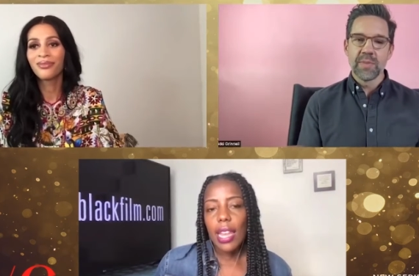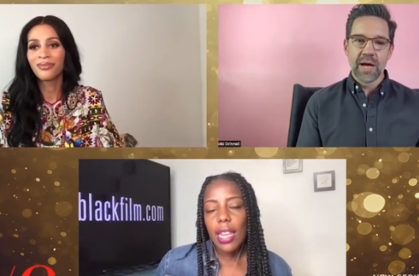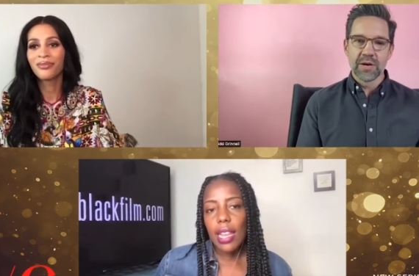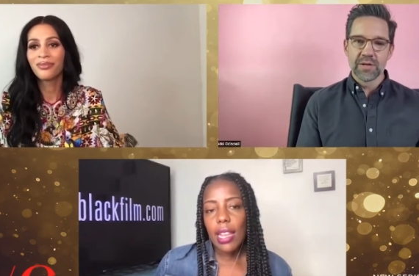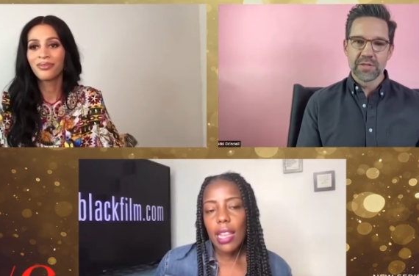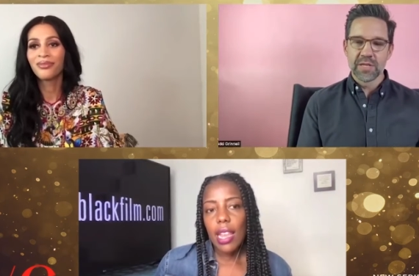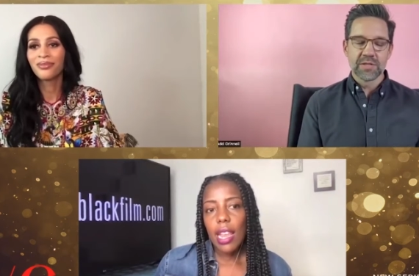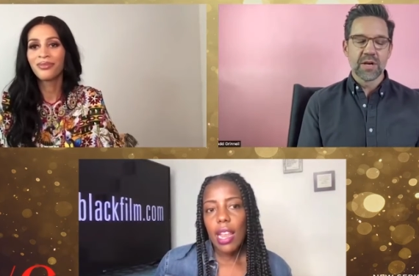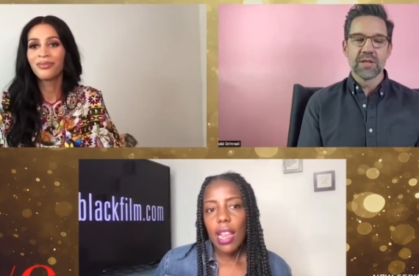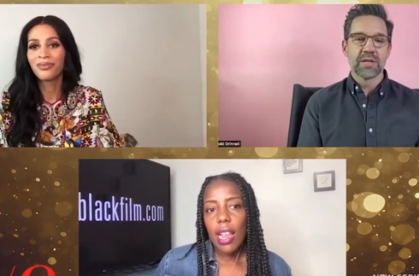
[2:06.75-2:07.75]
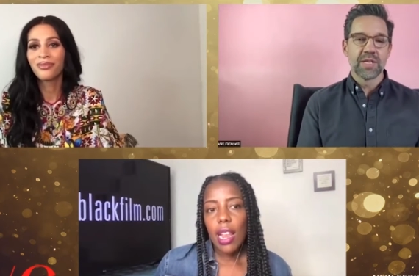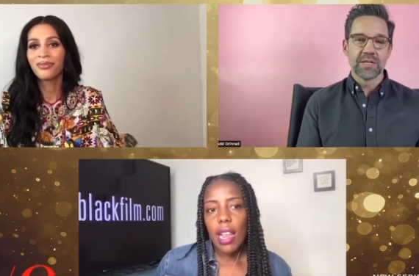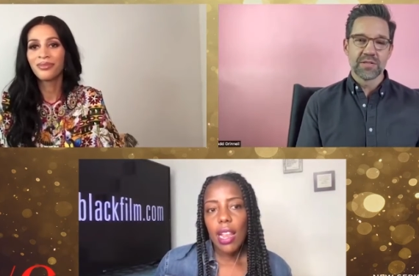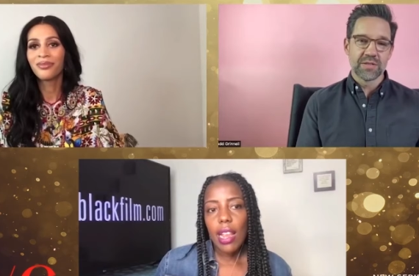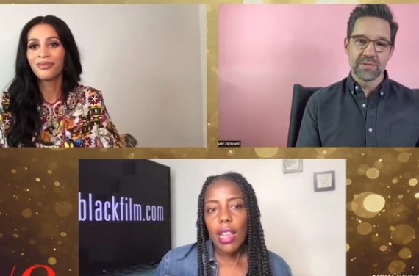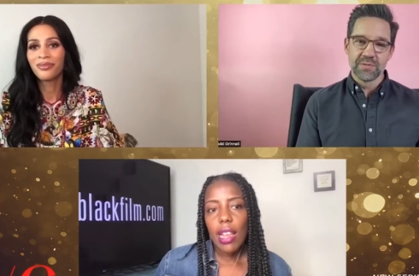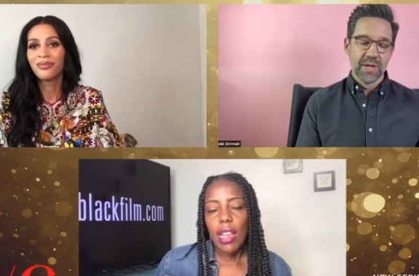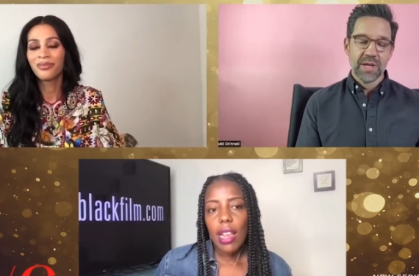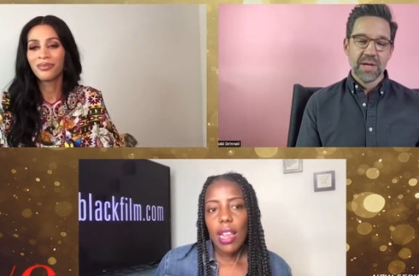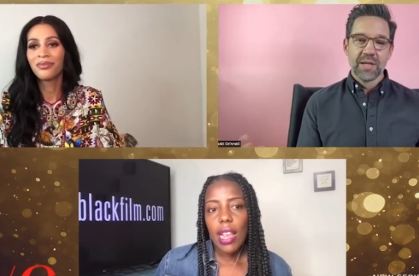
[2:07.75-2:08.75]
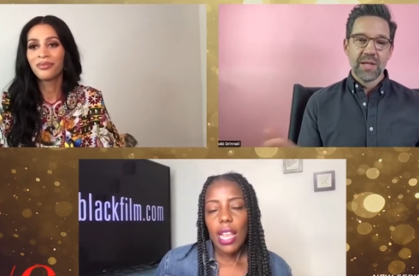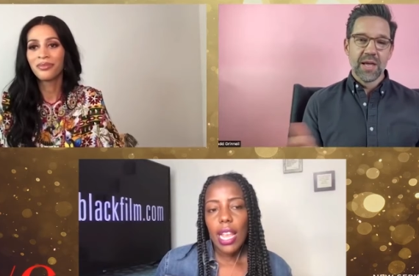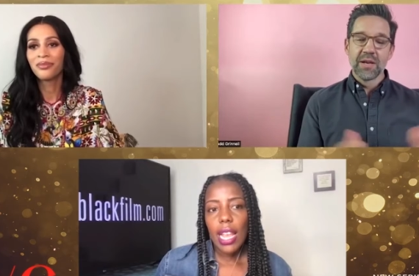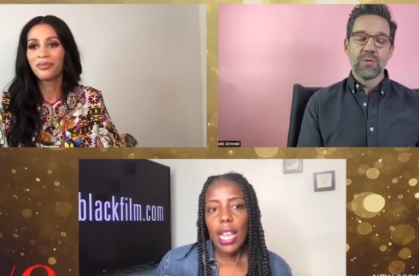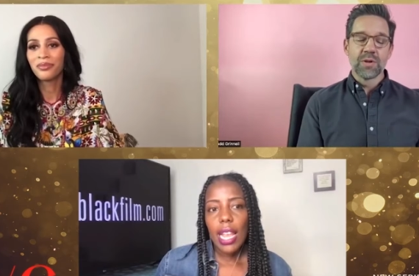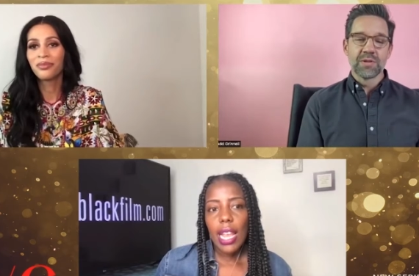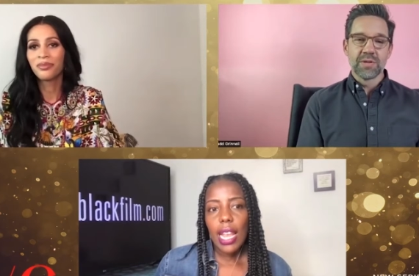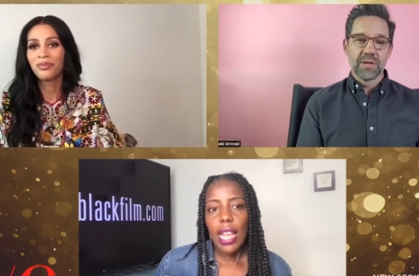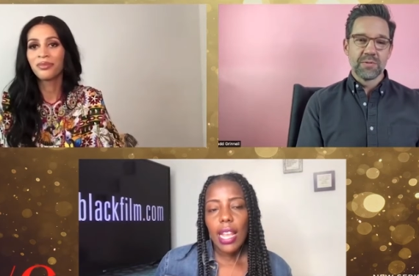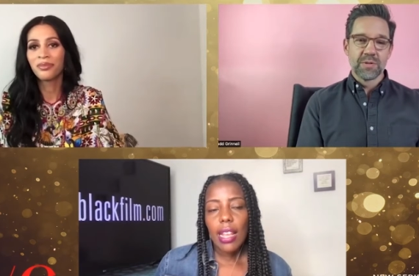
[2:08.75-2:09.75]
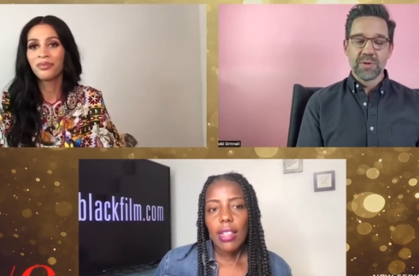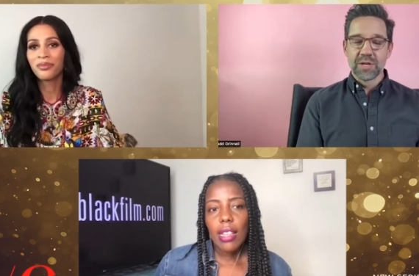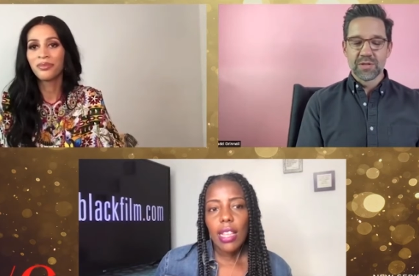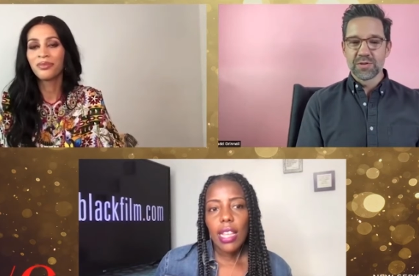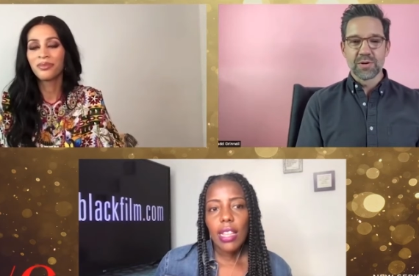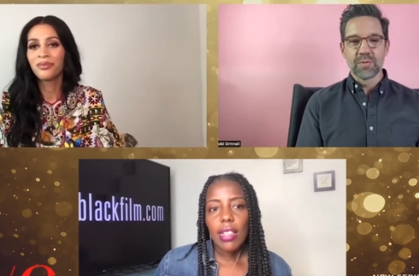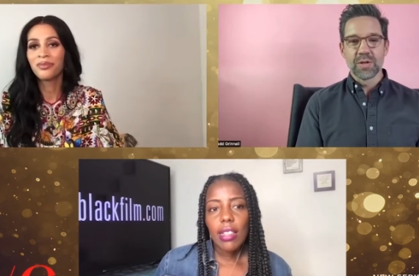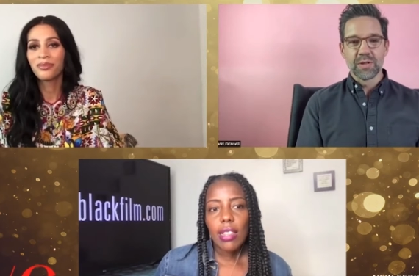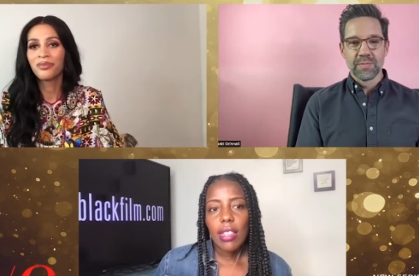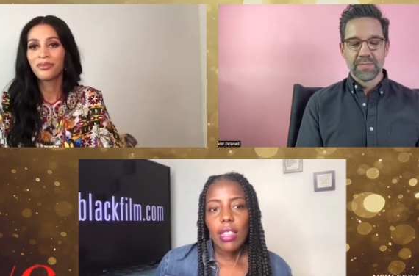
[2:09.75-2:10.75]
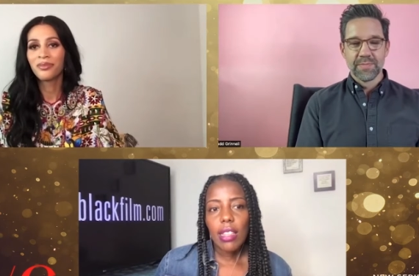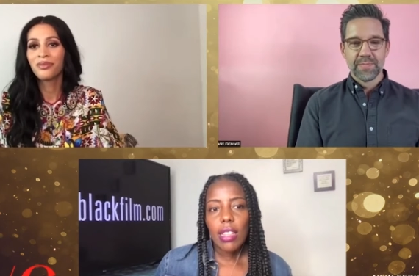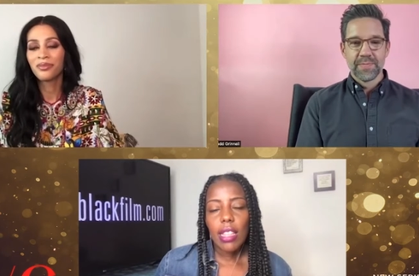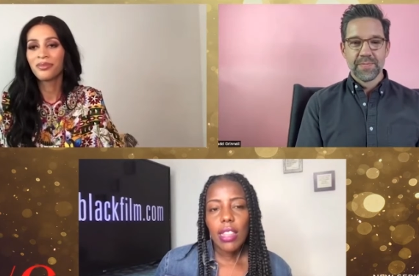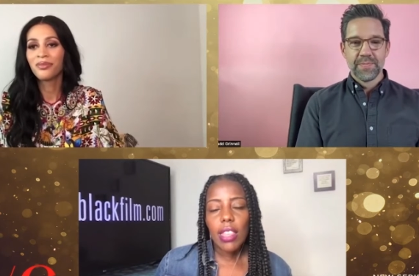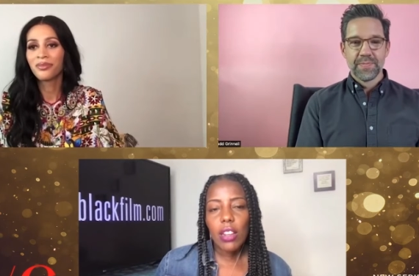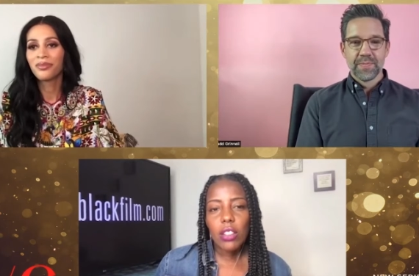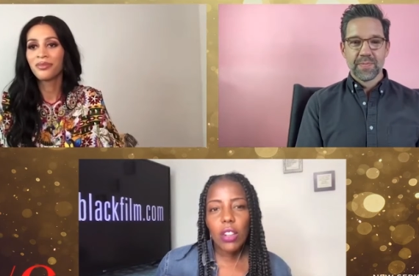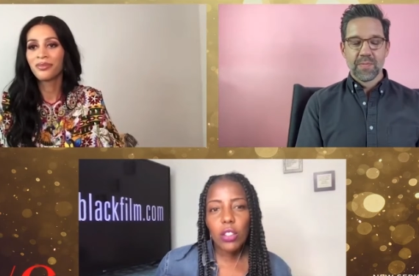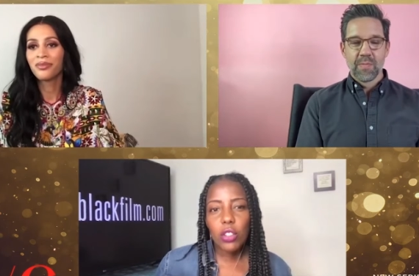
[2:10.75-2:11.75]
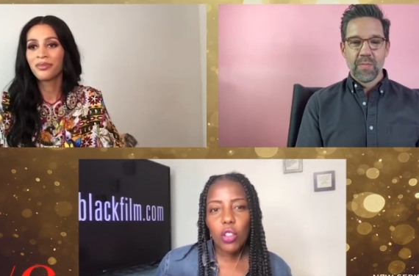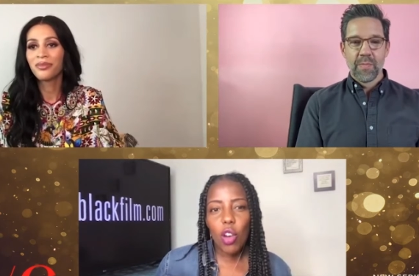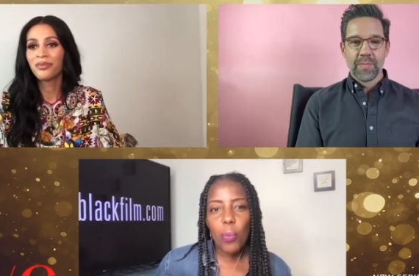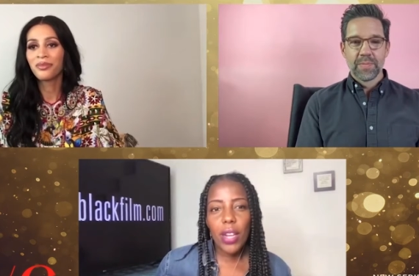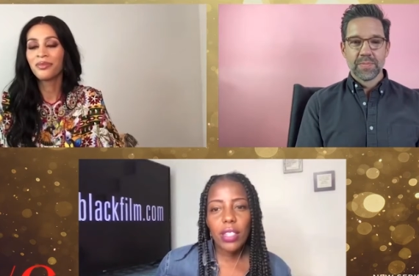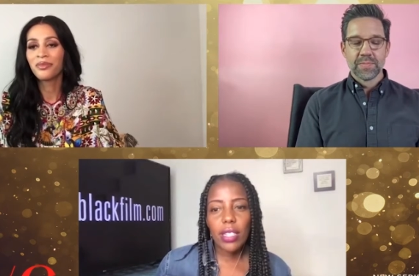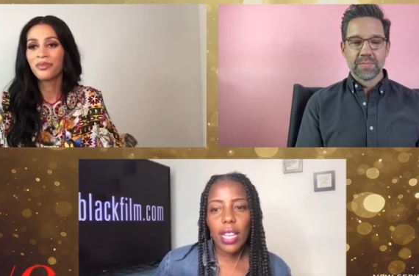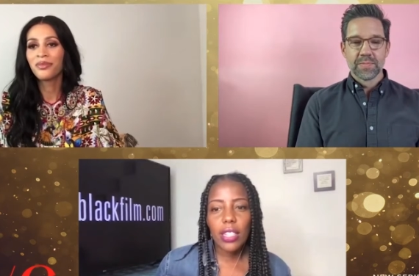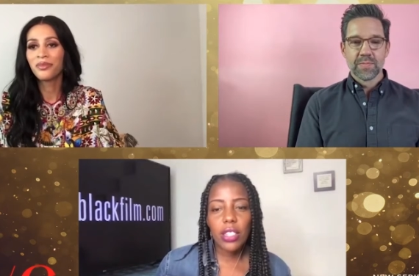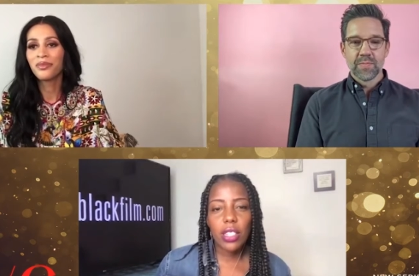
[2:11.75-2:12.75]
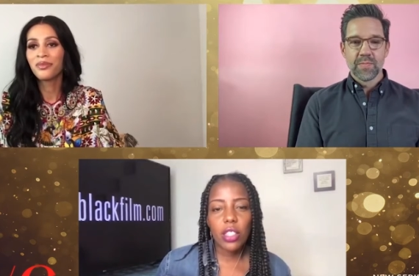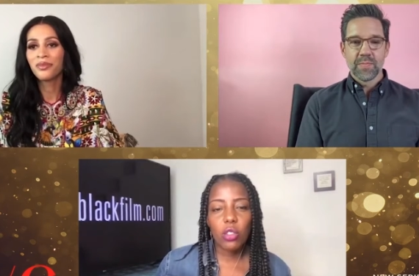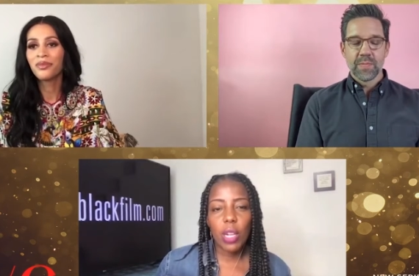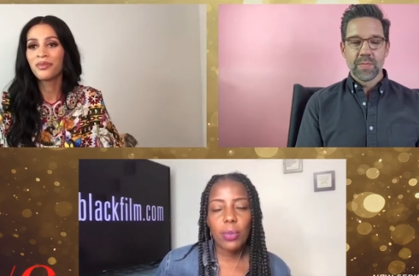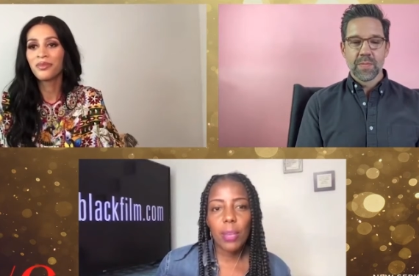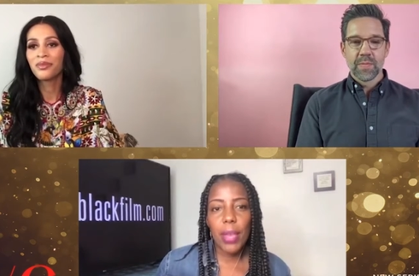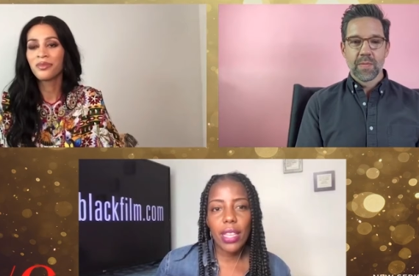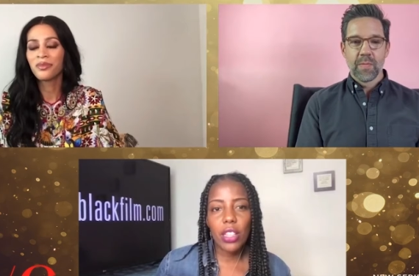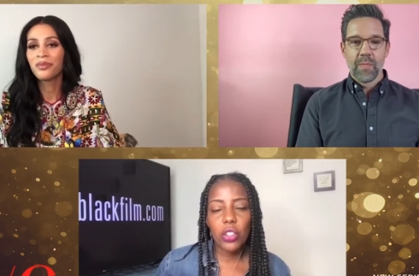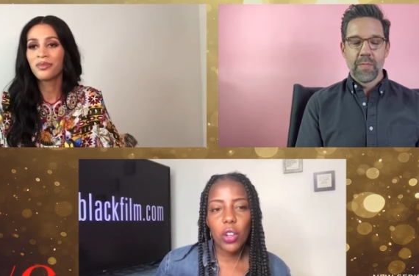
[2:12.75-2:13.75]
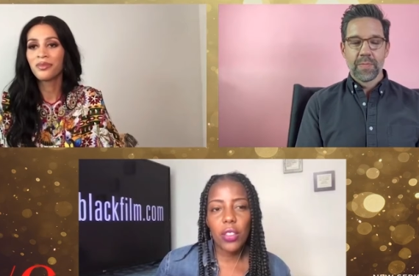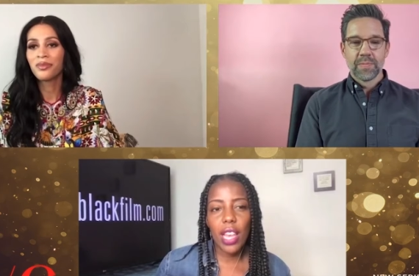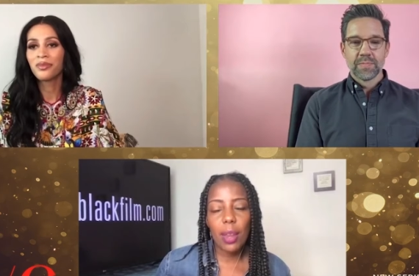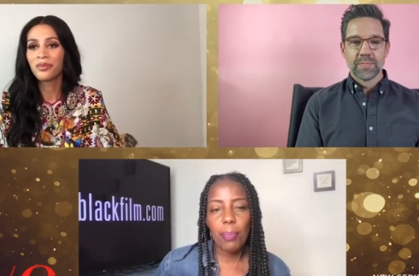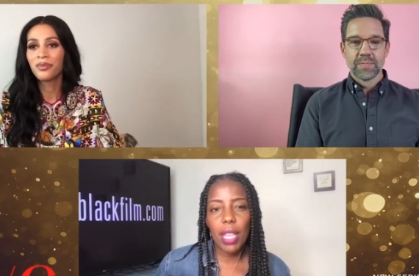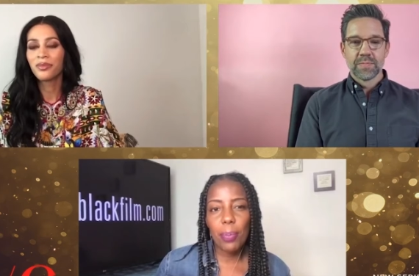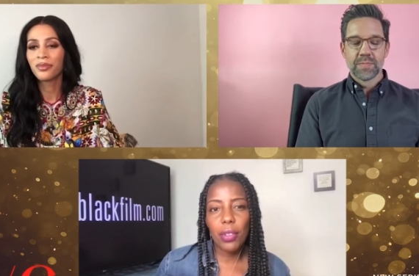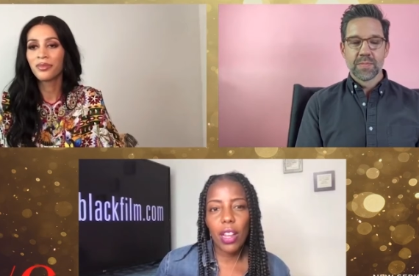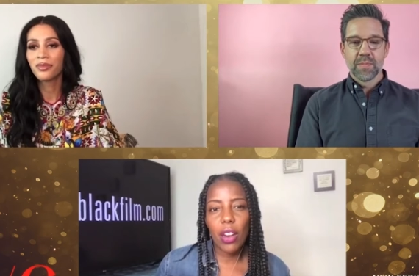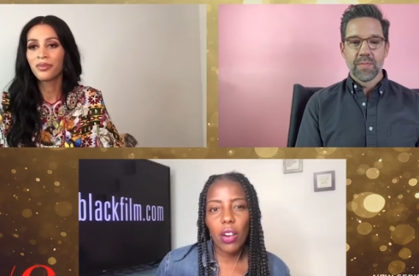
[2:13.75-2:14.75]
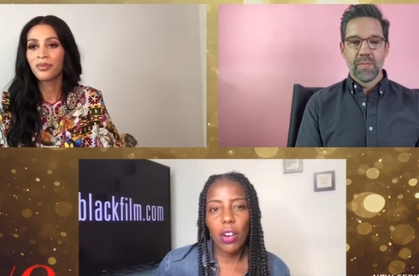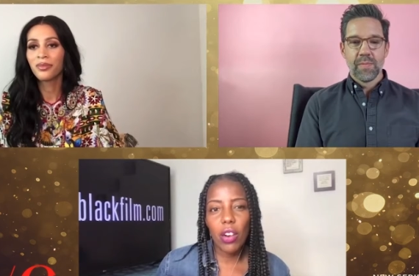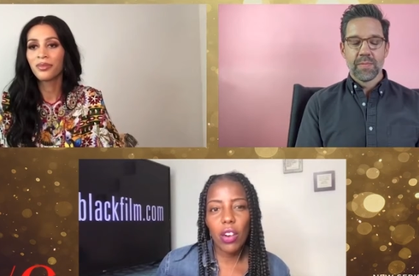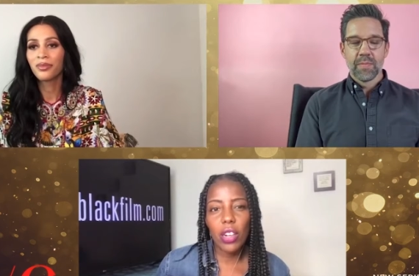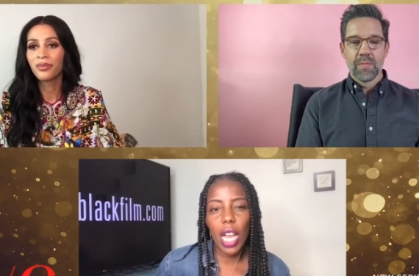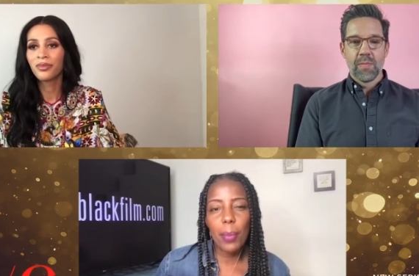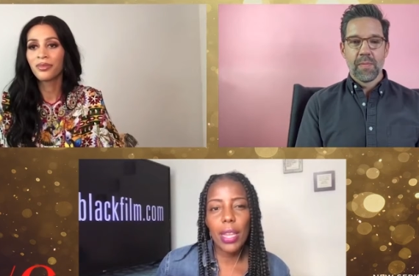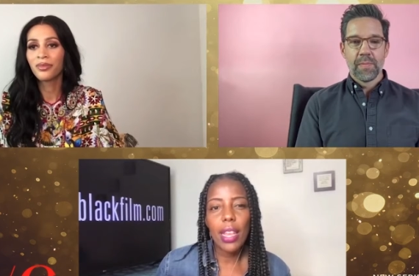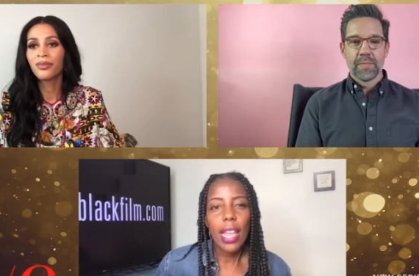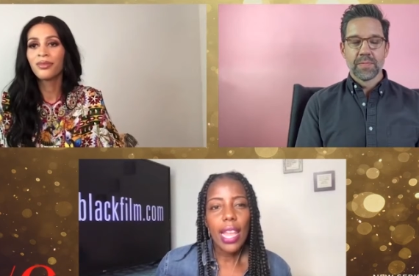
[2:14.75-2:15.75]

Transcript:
Speaker 1: and, that matters that's all that needs to anyone to, uh, to be concerned with
Speaker 2: there, there's so much attention in the script to making sure that people are heard. I mean,